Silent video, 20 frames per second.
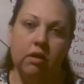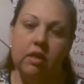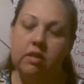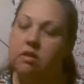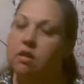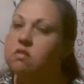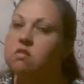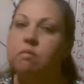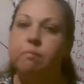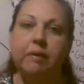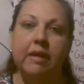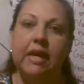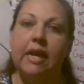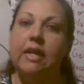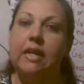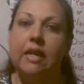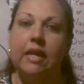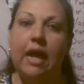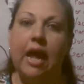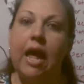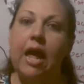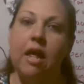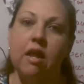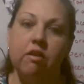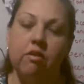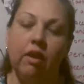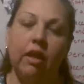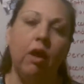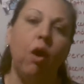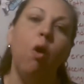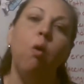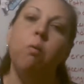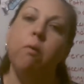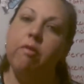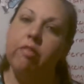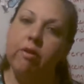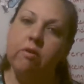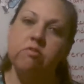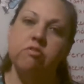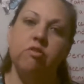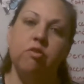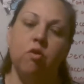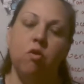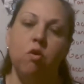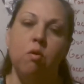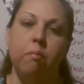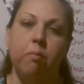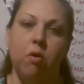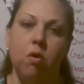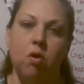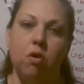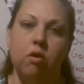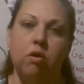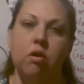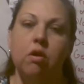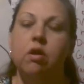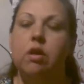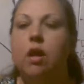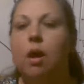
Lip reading: It doesn't begin and end like, oh, well, there's a Nuremberg.